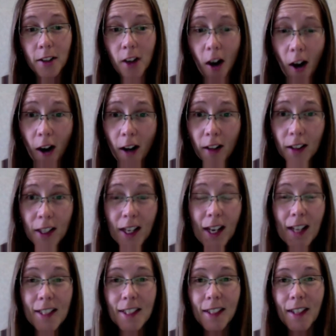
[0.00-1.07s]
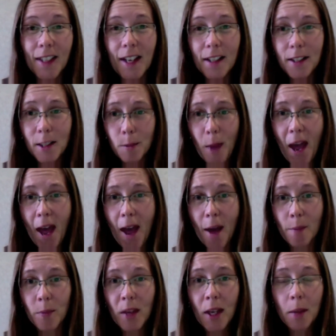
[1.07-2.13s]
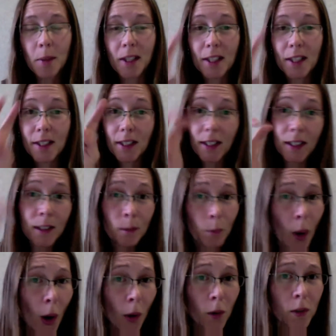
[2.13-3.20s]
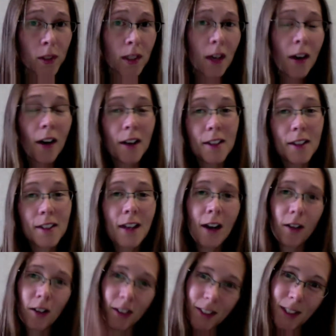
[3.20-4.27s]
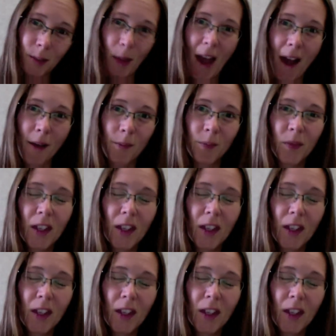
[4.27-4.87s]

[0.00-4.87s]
all and select spam because hidden posts is now called spam.